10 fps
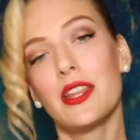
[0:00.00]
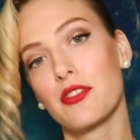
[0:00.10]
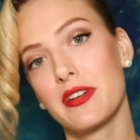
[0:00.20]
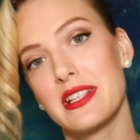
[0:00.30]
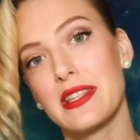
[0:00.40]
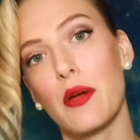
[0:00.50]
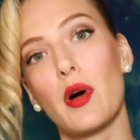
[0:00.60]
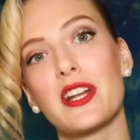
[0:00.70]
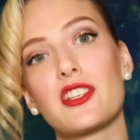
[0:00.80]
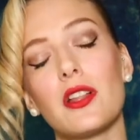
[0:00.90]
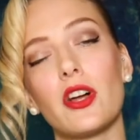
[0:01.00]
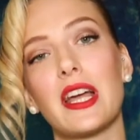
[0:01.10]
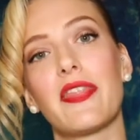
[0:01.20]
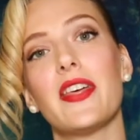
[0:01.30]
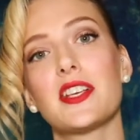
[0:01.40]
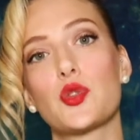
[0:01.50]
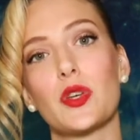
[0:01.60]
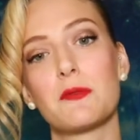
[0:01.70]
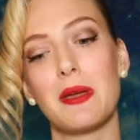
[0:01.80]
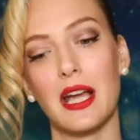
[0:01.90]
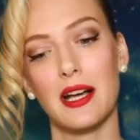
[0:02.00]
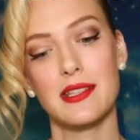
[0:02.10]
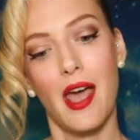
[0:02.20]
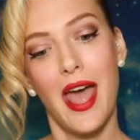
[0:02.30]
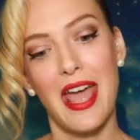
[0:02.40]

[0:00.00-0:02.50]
The reason they wanted to look at this was because